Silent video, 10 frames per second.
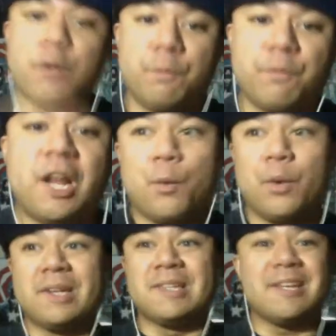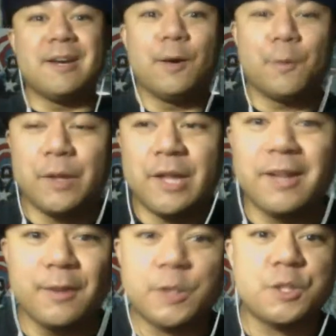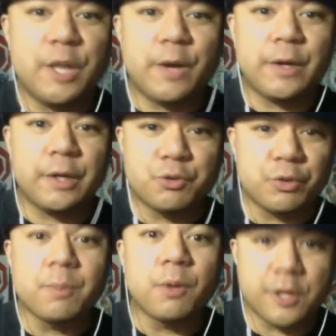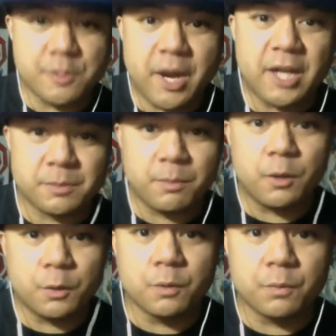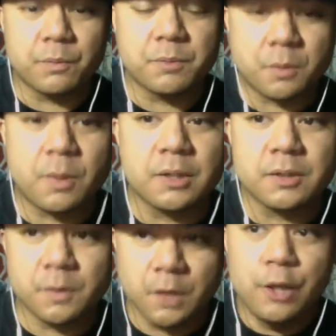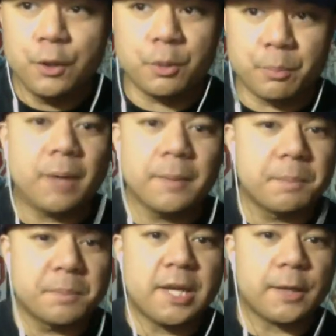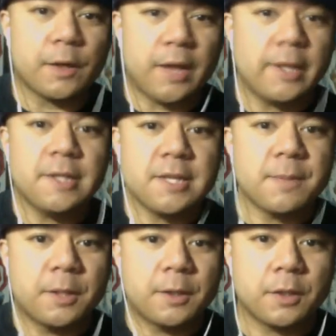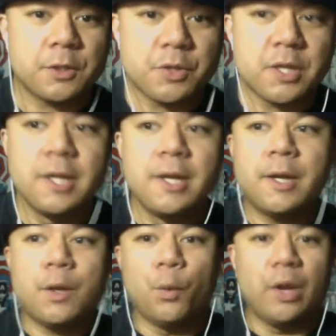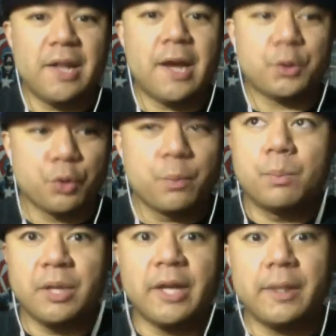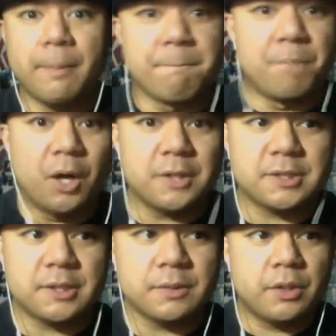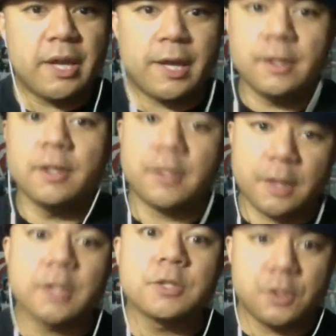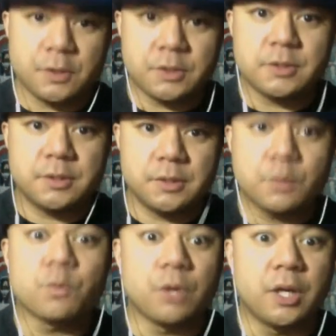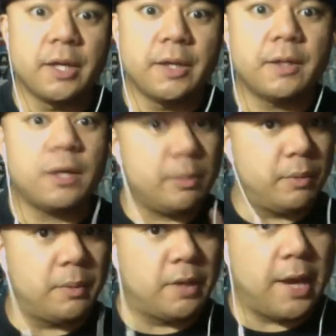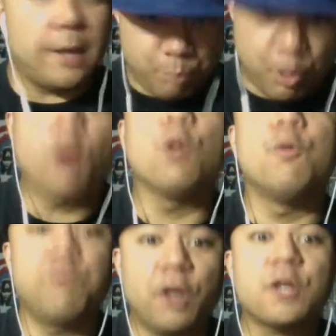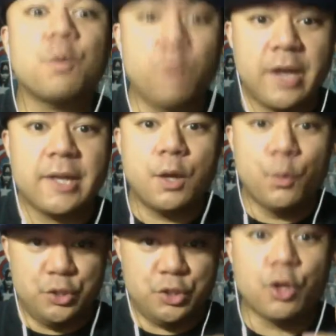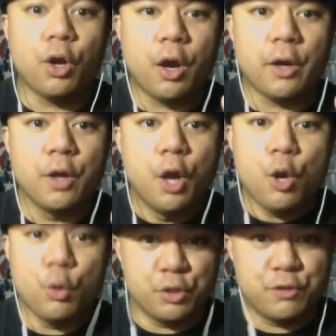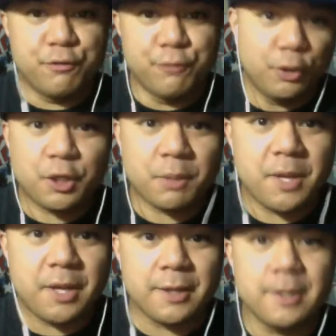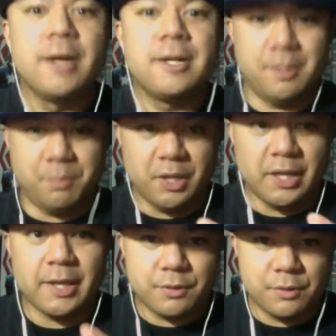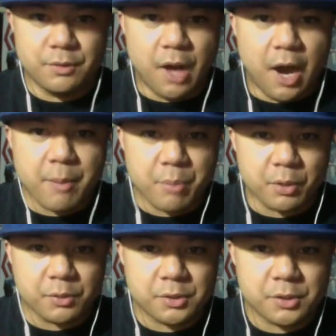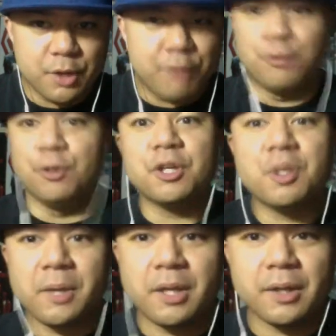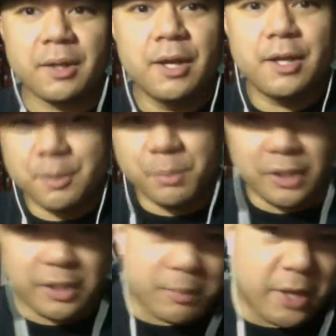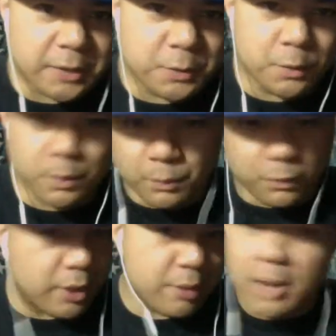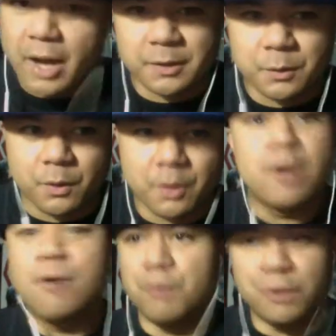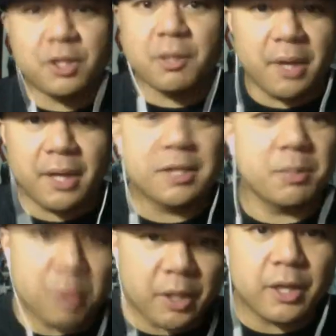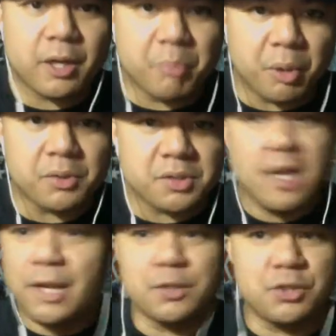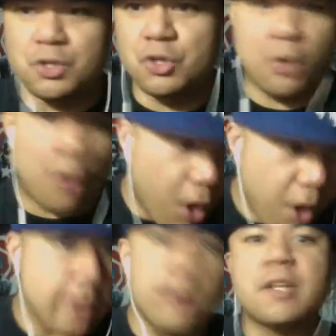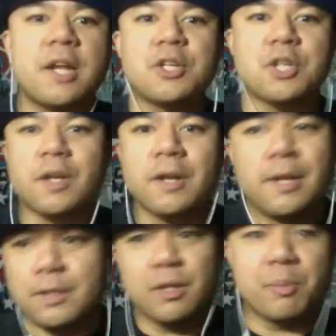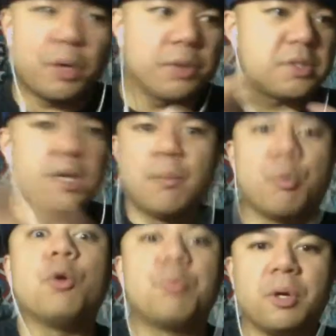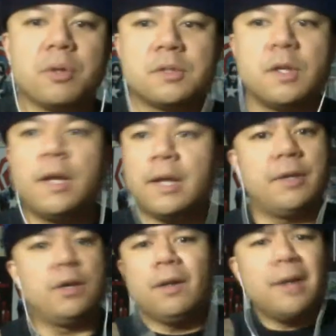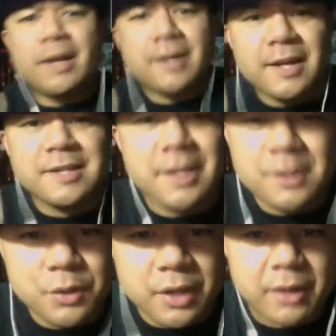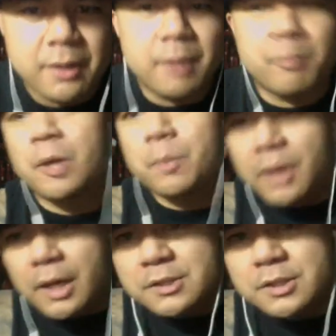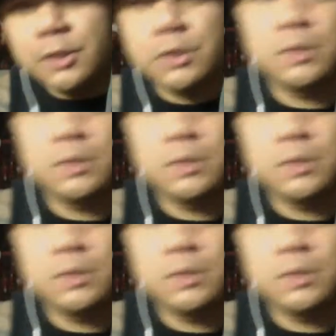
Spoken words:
When that legendary Dream Large basketball group from Toronto, who could probably take on any team in the country, when that group played in Boston, they had the Lacan jerseys. Right, I remember that. Paulo fucking Reyes was a guard who was fully committed to playing the high post, fully committed to playing backdoor, running backdoor, fully committed to playing a post, and just drawing attention to the post, both posts. And there are a lot of guys that do that. Mike Palacios,